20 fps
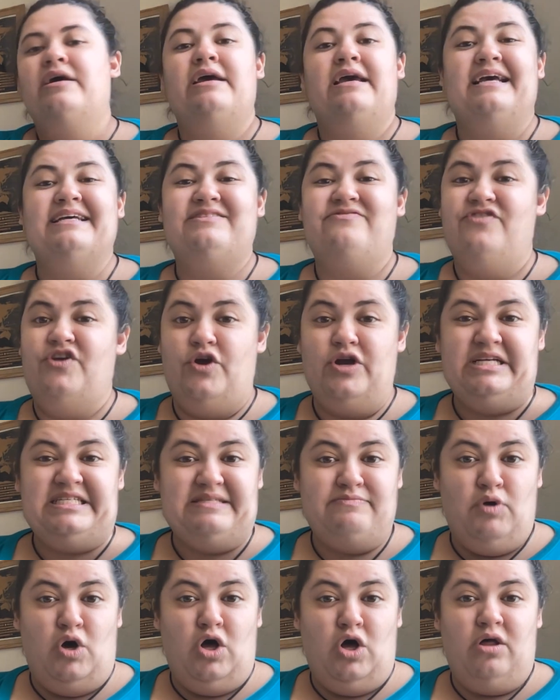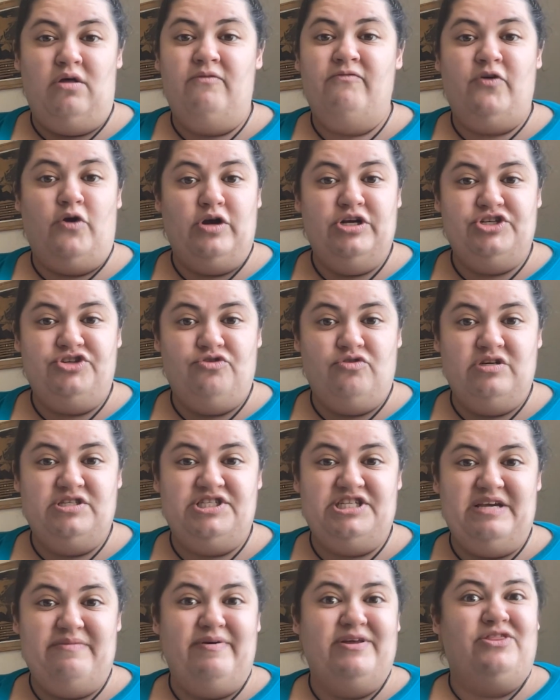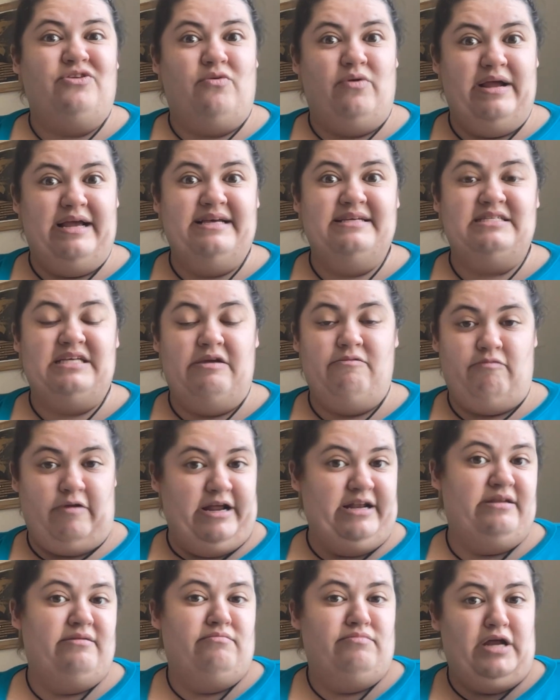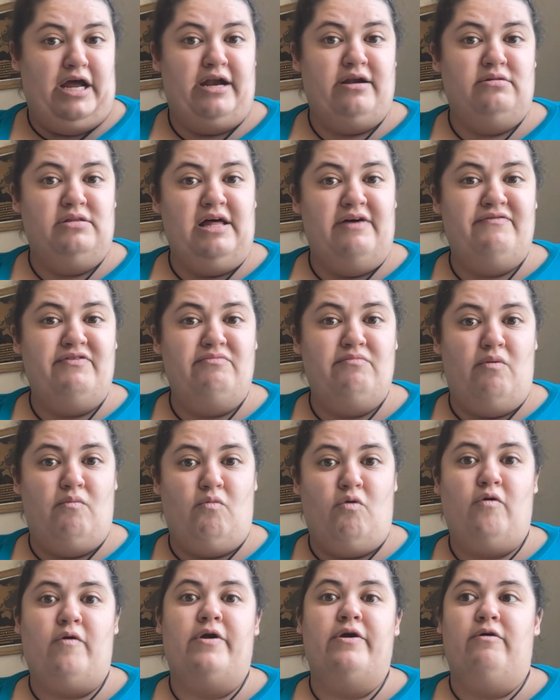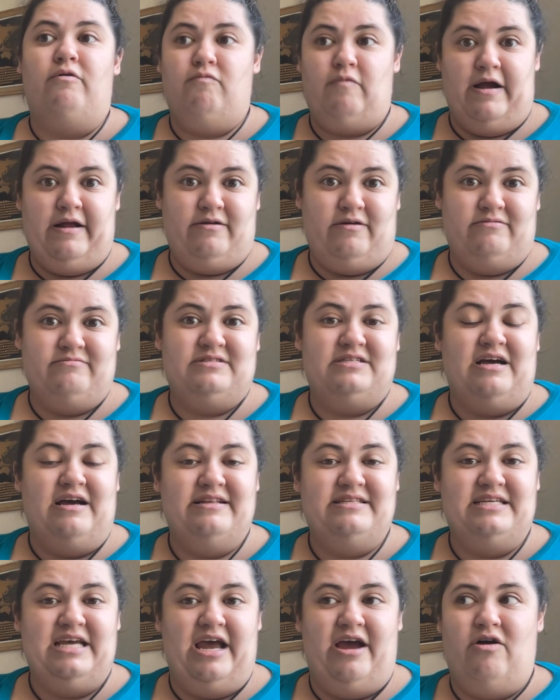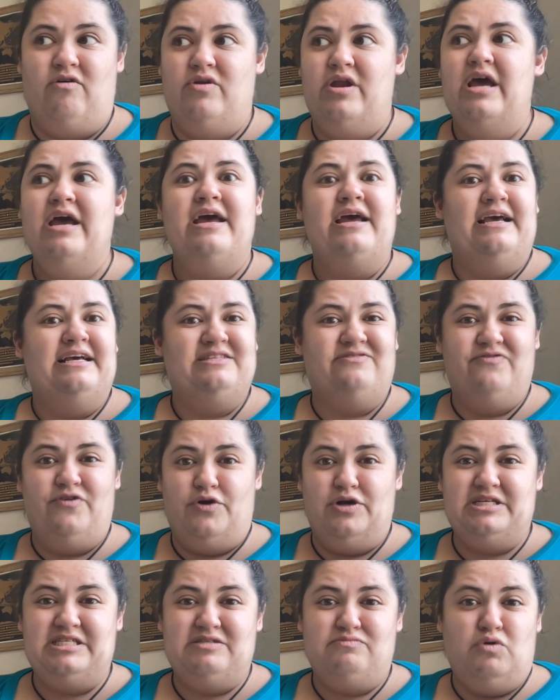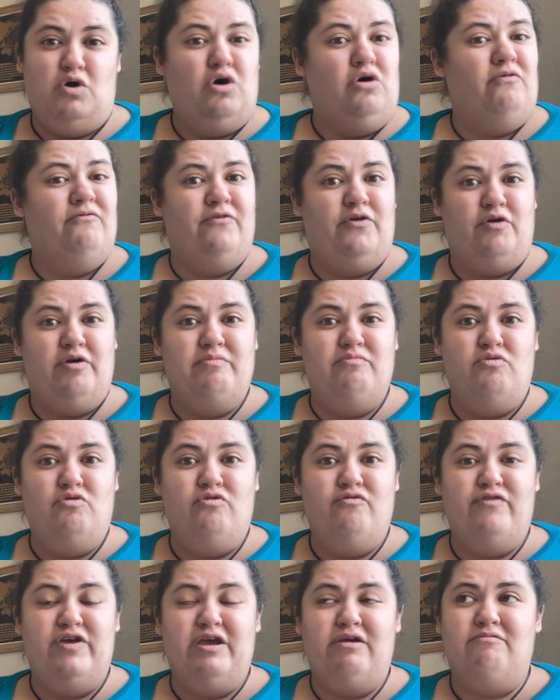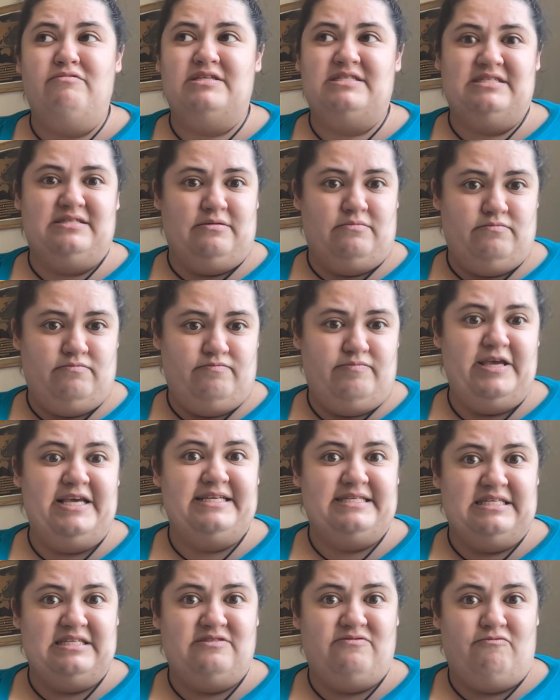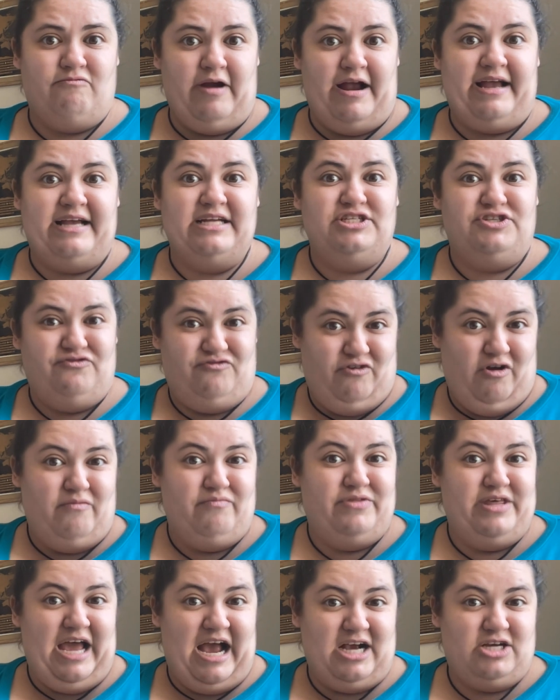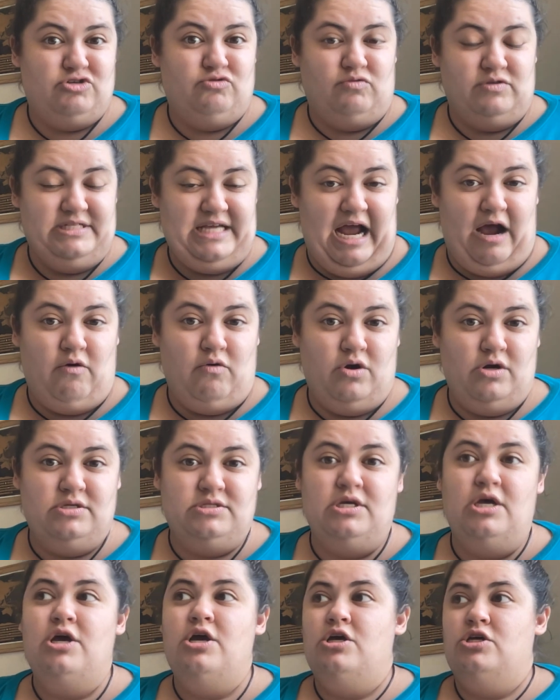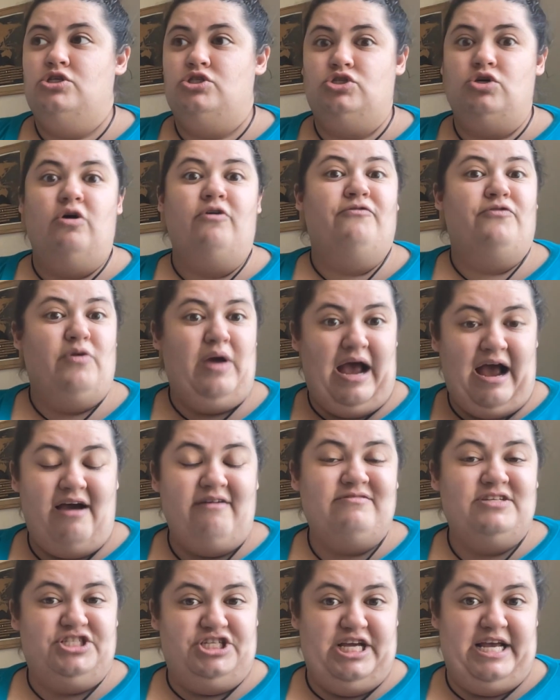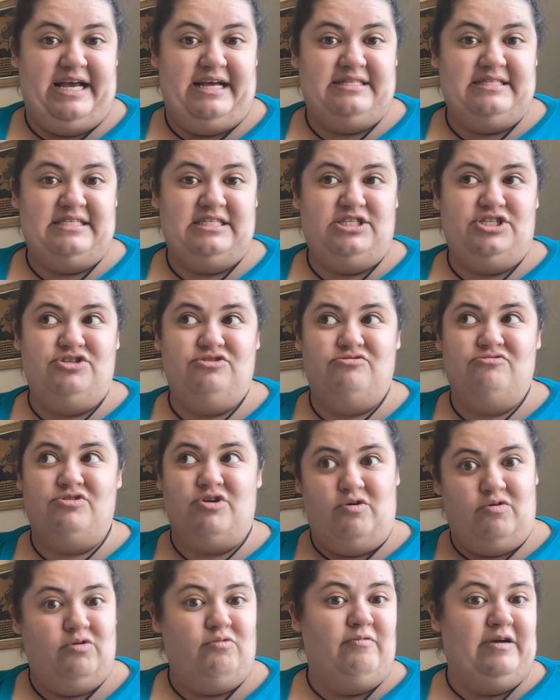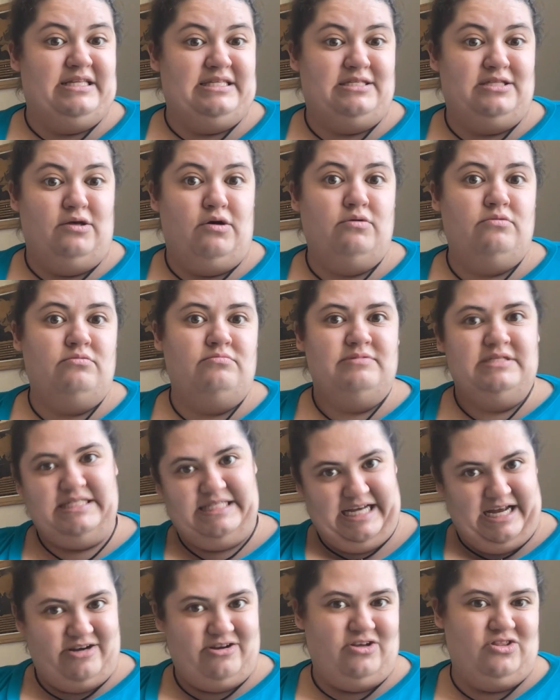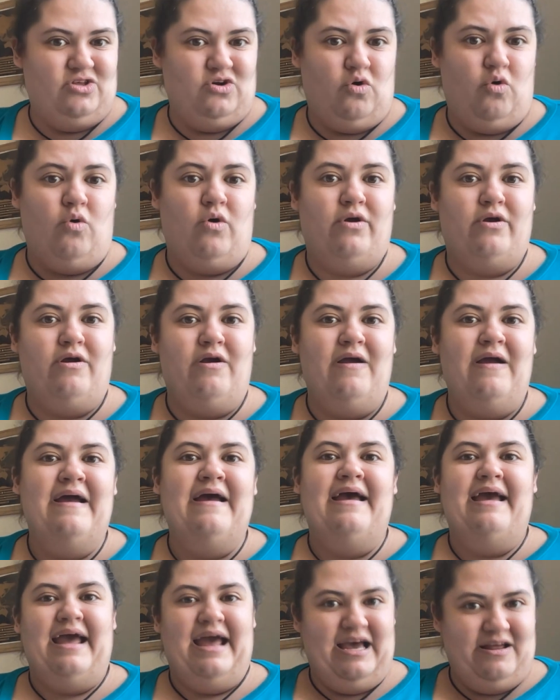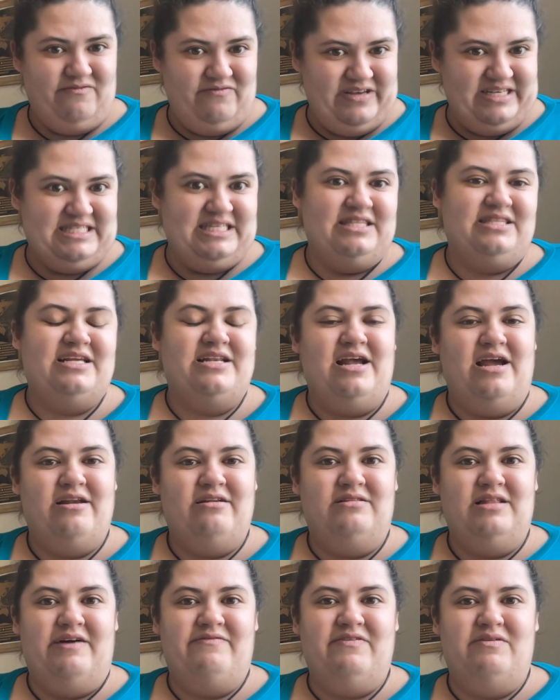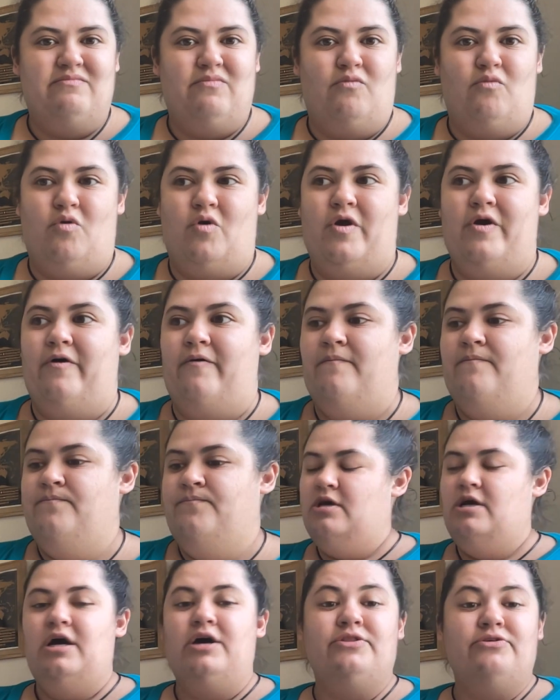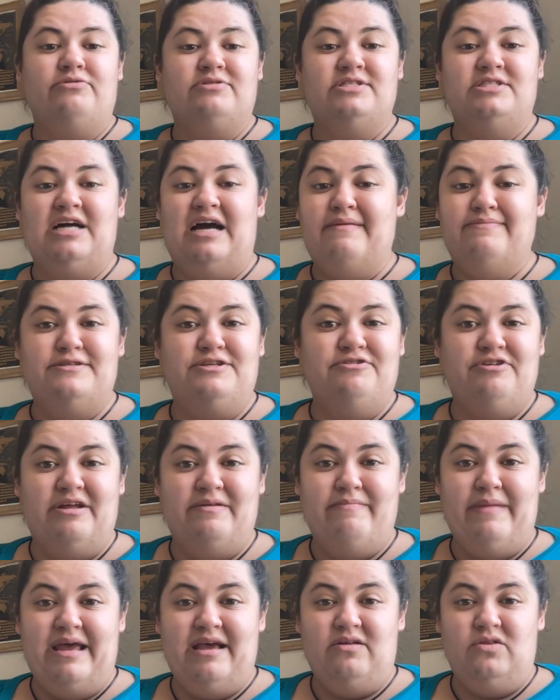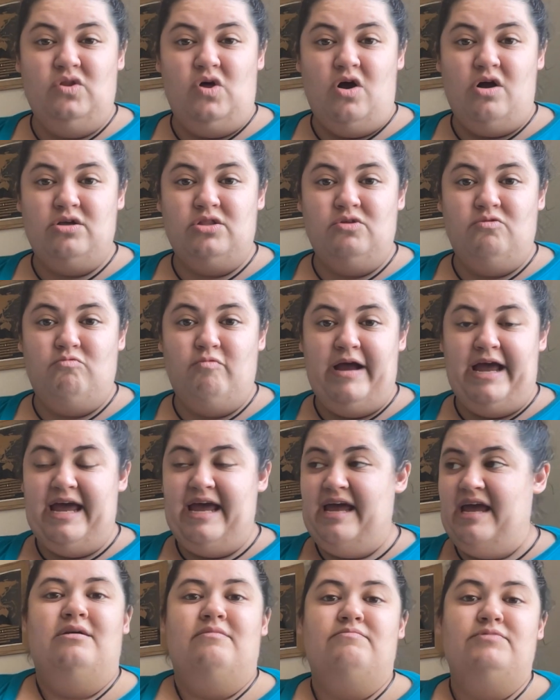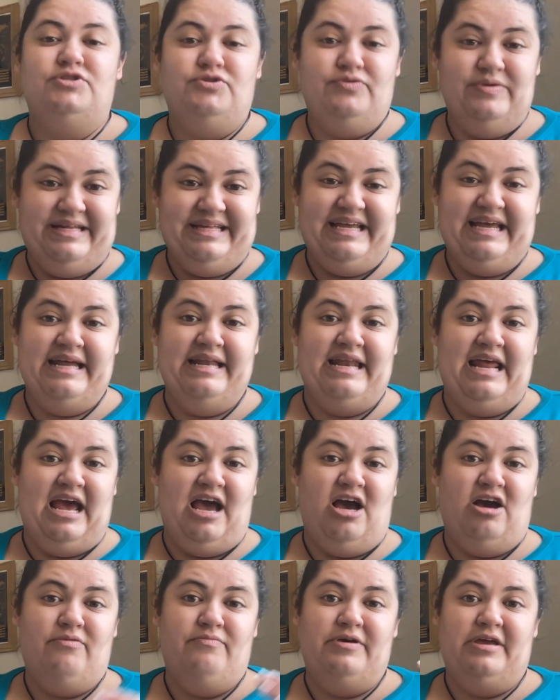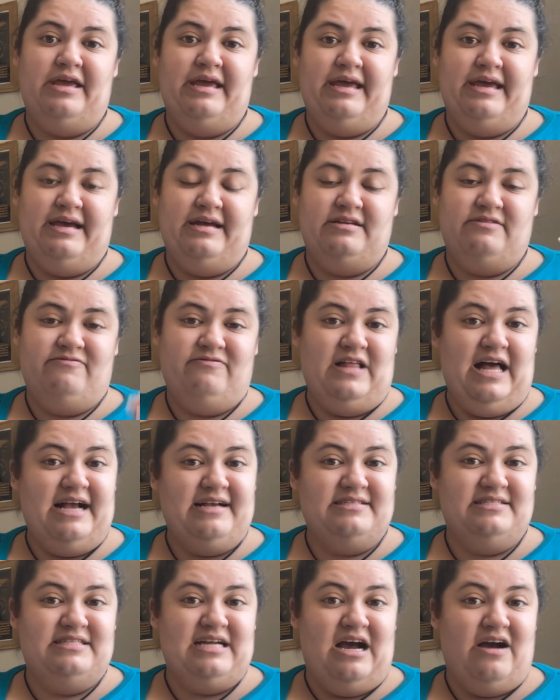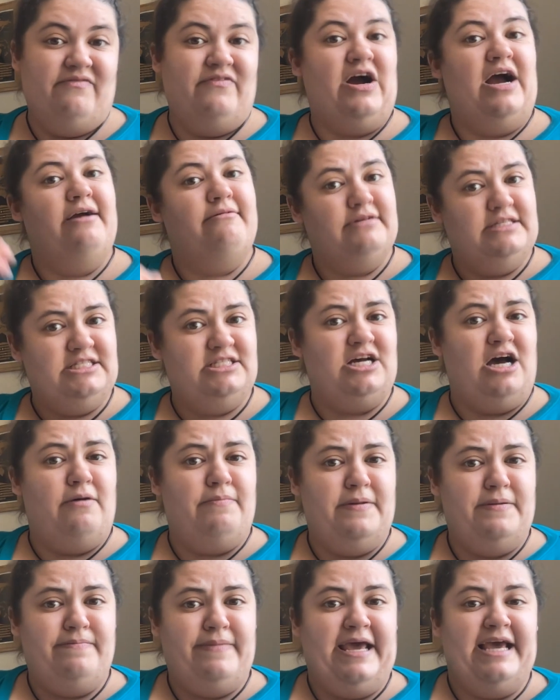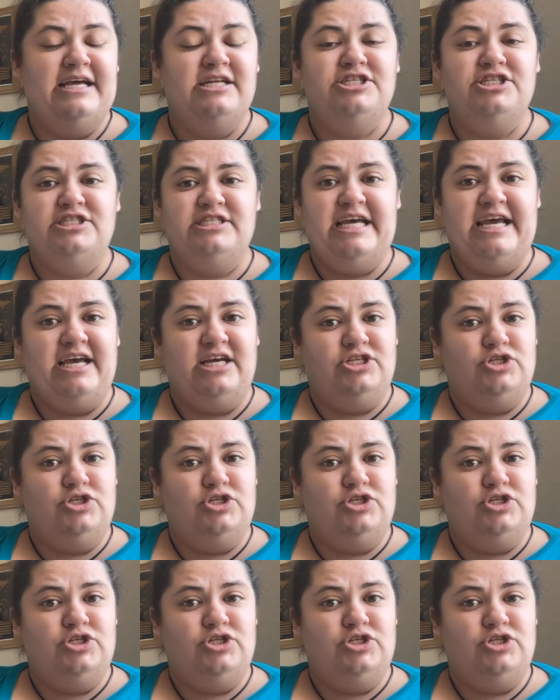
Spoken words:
It's very small, very touristy, but there is a random 9/11 memorial right outside town. It's very small, very moving, with some pieces of wreckage from the actual towers. So if you have a chance to go to Winslow, stand on the corner, and visit the 9/11 memorial. Other stops you can make along the way, between Kanab and Flagstaff, I would stop in Page and take a